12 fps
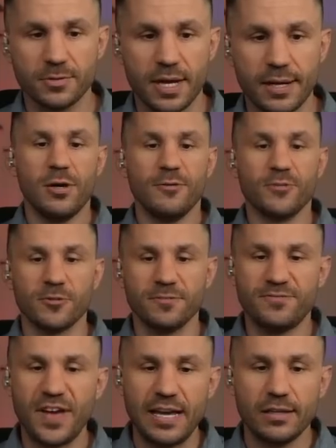Wray for
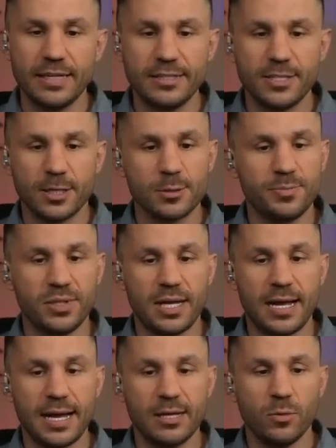failing to
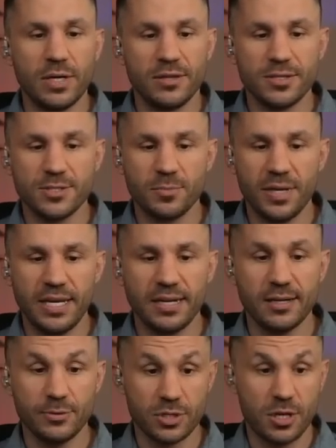comply with a
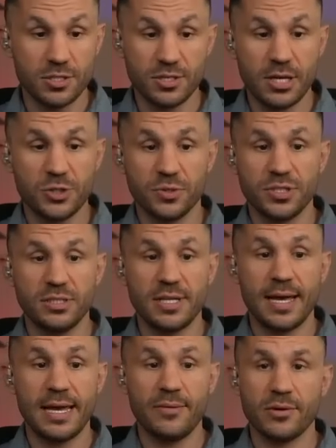subpoena. It was all scheduled
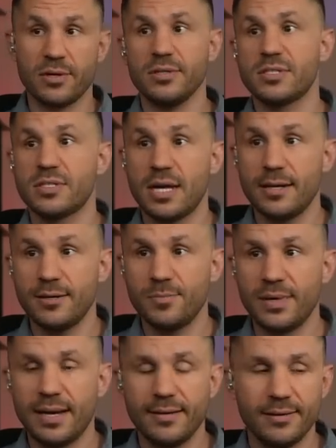today. We were all excited
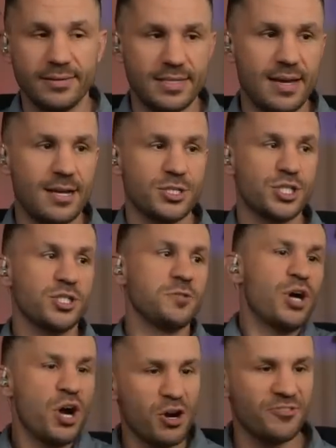about it. Yes.
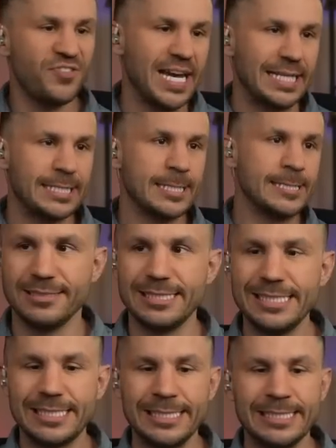Perfect.
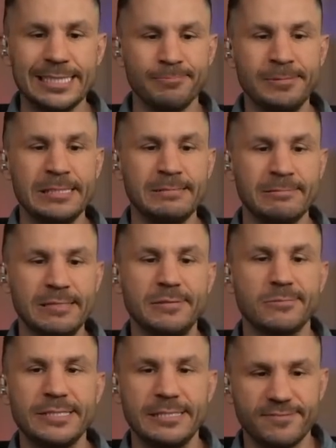Let's get it, baby. We've
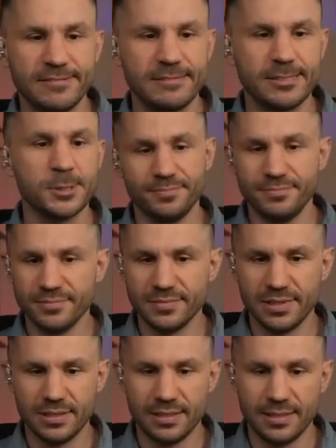been waiting for this.
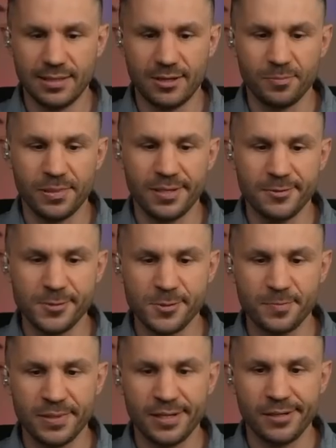Oh,
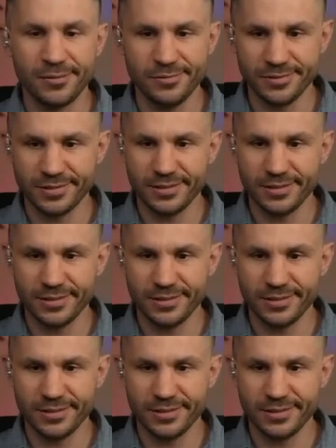postponed.